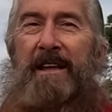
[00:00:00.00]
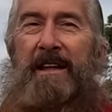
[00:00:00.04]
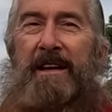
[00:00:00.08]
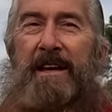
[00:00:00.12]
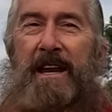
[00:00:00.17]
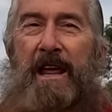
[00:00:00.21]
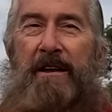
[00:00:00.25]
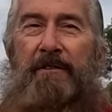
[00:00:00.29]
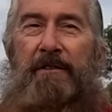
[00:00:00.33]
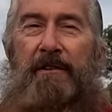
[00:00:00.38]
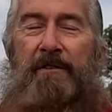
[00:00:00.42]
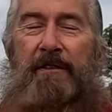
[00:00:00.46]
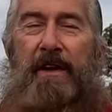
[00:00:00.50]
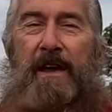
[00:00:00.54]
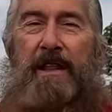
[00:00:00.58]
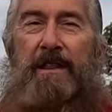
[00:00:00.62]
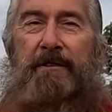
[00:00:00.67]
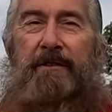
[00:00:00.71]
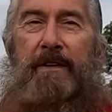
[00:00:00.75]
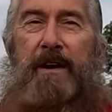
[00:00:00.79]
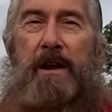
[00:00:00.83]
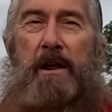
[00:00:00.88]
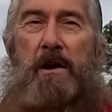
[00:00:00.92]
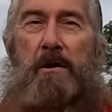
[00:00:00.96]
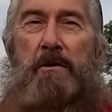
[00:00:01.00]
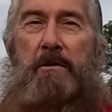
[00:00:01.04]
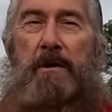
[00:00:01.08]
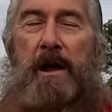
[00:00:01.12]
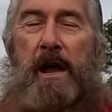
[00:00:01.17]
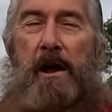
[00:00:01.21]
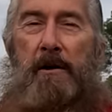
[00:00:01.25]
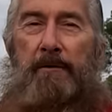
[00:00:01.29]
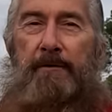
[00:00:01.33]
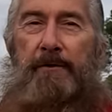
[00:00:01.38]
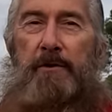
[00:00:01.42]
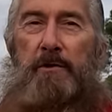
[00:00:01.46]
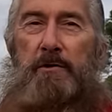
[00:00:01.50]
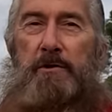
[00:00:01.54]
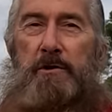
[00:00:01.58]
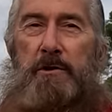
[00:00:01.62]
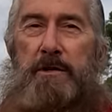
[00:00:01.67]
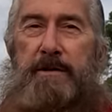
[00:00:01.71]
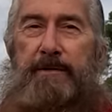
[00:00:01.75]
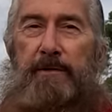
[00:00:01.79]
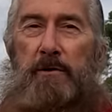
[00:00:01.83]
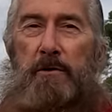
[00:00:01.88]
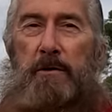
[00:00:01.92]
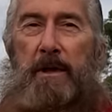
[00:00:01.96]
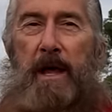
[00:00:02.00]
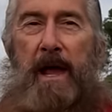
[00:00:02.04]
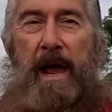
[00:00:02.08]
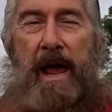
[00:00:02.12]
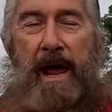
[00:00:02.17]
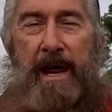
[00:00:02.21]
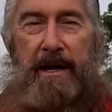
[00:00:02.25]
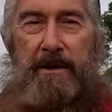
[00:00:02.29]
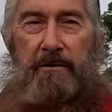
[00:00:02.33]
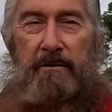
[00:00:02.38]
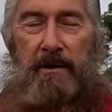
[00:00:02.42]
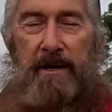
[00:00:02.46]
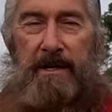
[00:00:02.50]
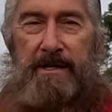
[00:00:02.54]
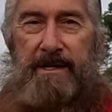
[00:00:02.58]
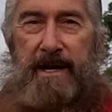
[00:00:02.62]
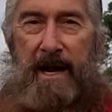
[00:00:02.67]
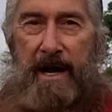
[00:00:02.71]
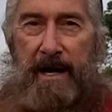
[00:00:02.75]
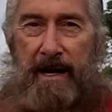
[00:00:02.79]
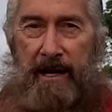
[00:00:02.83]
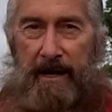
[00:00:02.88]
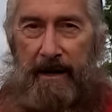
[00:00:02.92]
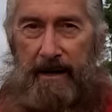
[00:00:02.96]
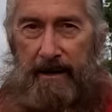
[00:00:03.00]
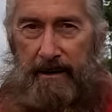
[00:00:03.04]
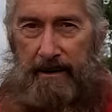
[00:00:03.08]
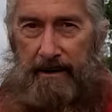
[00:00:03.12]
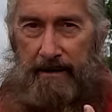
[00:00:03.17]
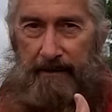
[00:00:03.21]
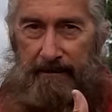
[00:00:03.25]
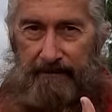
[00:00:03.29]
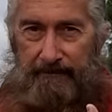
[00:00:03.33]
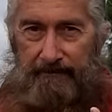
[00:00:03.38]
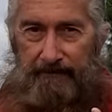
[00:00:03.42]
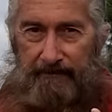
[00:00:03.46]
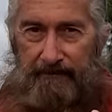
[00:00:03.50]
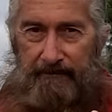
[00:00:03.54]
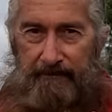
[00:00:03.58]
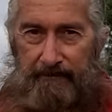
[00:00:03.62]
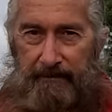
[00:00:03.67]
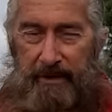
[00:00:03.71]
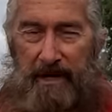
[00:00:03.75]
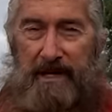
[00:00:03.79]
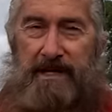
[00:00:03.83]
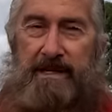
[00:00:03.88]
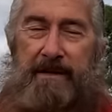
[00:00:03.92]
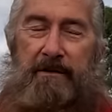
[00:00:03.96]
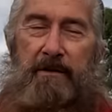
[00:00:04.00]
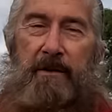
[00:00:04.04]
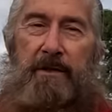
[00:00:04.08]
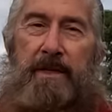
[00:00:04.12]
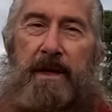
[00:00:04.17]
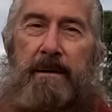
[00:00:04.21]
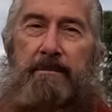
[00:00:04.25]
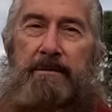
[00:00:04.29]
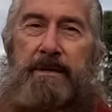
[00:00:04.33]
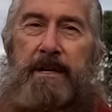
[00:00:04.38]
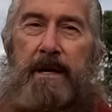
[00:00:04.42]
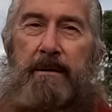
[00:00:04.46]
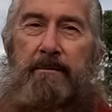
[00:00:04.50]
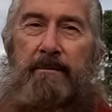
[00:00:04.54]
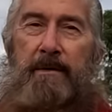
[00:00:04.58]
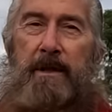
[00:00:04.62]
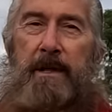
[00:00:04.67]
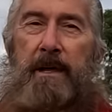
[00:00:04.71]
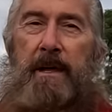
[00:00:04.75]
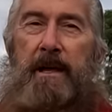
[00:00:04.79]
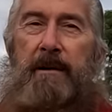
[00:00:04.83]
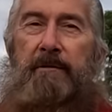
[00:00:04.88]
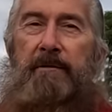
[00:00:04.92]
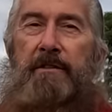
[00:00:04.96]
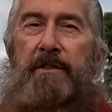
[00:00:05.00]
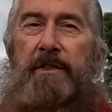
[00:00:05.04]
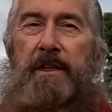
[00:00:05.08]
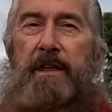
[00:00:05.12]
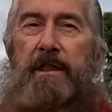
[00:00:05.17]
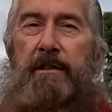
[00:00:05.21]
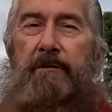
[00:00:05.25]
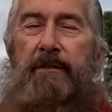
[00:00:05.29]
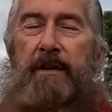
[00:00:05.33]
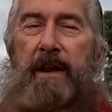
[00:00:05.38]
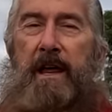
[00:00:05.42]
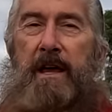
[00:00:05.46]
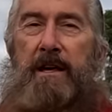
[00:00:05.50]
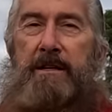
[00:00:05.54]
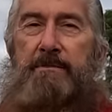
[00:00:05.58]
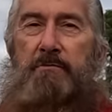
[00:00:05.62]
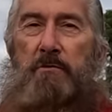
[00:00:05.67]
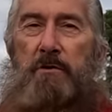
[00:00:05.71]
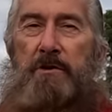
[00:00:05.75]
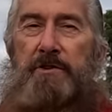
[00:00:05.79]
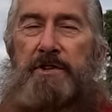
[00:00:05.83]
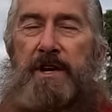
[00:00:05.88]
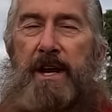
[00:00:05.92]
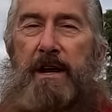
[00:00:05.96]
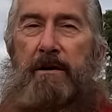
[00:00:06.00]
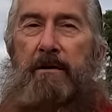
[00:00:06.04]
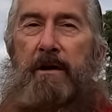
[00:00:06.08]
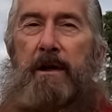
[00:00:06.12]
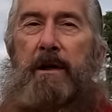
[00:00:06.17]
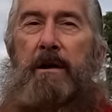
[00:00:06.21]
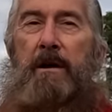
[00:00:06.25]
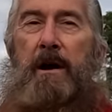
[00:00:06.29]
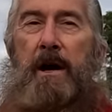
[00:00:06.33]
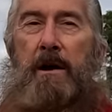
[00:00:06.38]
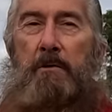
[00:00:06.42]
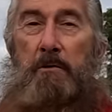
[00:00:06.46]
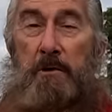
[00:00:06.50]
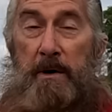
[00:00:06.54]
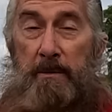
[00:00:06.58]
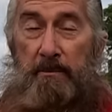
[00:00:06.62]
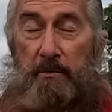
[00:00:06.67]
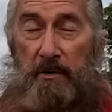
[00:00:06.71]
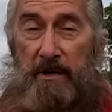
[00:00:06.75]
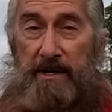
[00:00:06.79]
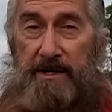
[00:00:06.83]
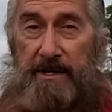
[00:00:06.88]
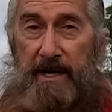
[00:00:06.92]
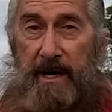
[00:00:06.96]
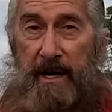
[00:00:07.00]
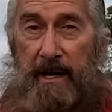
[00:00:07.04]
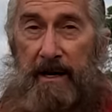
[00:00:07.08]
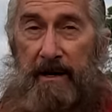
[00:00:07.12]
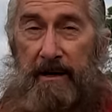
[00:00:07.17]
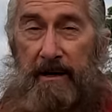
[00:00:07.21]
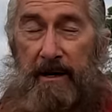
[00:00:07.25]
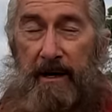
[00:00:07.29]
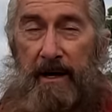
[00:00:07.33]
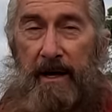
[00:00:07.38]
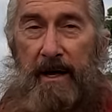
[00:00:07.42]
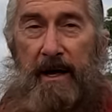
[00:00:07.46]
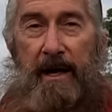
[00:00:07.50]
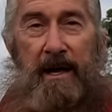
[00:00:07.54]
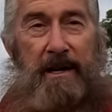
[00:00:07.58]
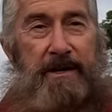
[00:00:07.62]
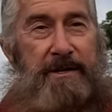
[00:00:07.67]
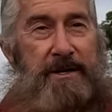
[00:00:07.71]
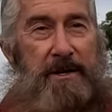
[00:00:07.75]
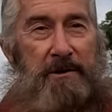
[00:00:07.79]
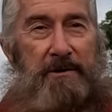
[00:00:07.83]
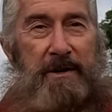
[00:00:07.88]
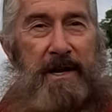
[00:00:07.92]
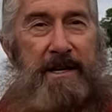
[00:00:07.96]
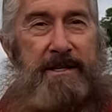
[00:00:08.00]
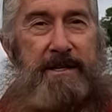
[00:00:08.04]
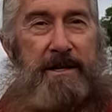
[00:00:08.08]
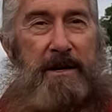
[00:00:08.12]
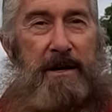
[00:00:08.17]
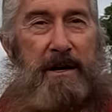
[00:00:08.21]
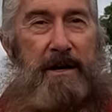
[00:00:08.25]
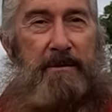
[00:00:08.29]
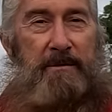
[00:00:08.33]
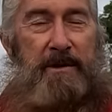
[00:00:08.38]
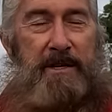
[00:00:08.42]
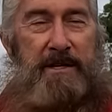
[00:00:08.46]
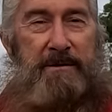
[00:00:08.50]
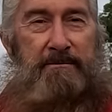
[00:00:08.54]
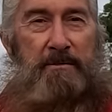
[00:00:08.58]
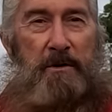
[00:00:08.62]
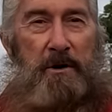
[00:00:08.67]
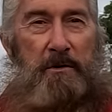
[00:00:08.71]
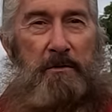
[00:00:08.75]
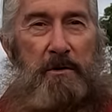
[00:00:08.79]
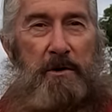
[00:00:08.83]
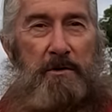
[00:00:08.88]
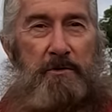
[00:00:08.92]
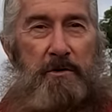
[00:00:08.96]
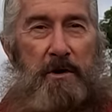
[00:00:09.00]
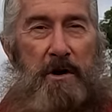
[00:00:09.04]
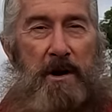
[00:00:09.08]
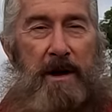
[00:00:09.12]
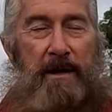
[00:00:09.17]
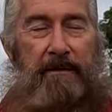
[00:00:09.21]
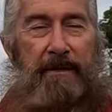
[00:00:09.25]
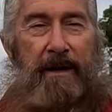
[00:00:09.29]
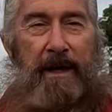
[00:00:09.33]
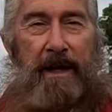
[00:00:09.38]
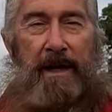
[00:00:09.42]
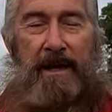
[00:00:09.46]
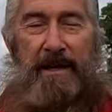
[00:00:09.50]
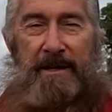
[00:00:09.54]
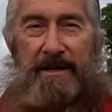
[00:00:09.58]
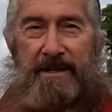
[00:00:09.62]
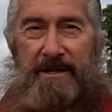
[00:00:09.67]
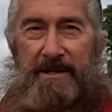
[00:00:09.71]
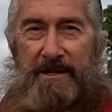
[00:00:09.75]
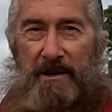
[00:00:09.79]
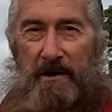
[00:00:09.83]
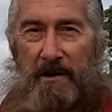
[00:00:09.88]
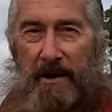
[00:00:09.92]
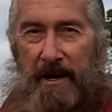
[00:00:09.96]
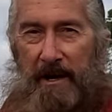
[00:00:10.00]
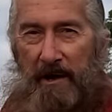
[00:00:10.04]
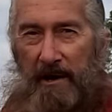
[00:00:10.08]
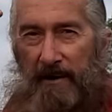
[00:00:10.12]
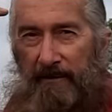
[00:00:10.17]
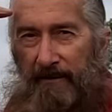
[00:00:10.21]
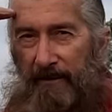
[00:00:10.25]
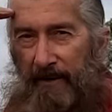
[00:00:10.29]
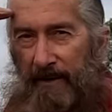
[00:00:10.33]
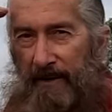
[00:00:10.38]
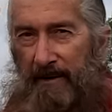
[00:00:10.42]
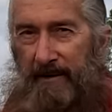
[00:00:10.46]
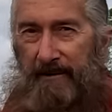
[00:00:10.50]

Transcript: Now, if you found the video helpful, useful, and or entertaining, please give it a thumbs up. If you think the video is worth sharing, I would appreciate it. Until next time, this is Paul Wheel Drive, signing off.